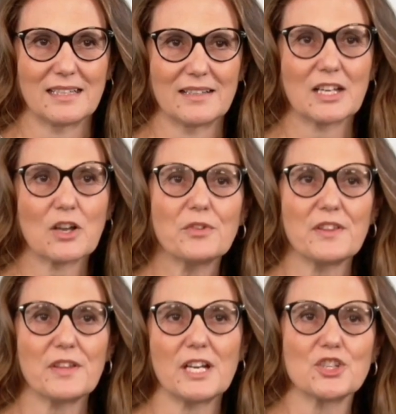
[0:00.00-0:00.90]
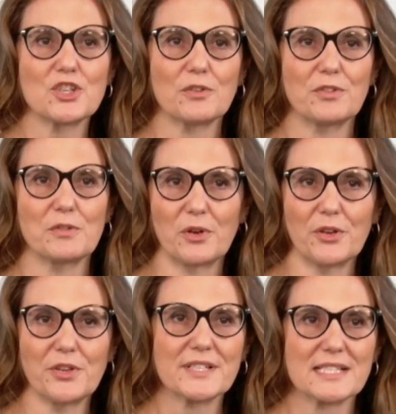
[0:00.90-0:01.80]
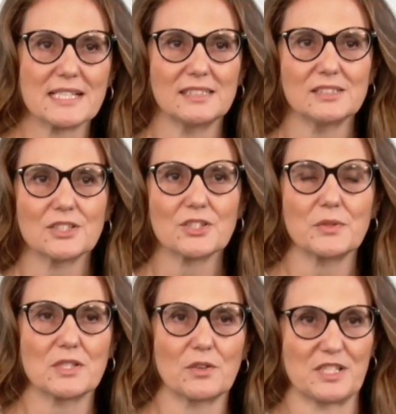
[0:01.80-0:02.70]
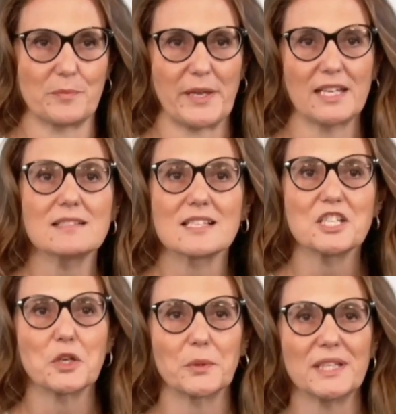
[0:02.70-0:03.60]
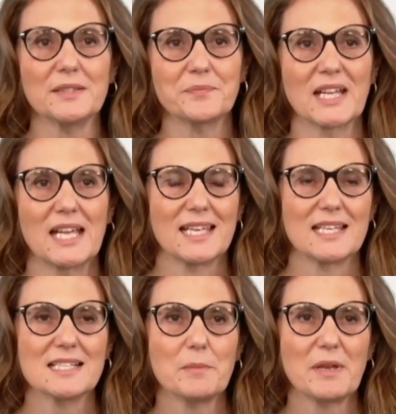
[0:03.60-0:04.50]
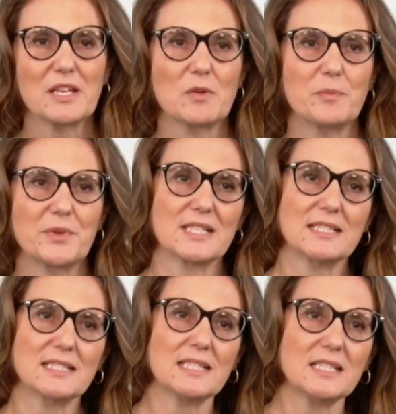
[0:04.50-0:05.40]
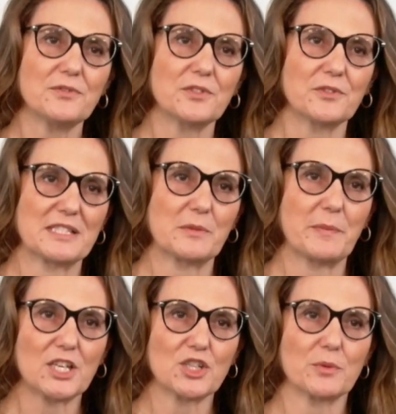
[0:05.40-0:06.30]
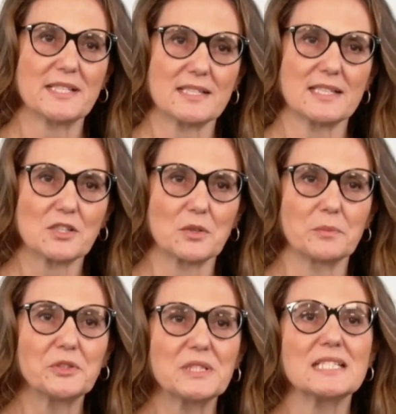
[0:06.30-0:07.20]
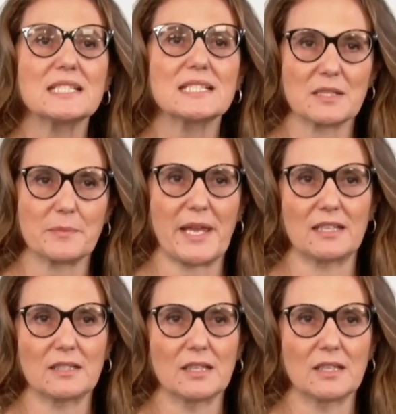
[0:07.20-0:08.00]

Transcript: The Confederation of Employers and Industries of Spain, CEOE, is the main representative of the Spanish business community in Spain.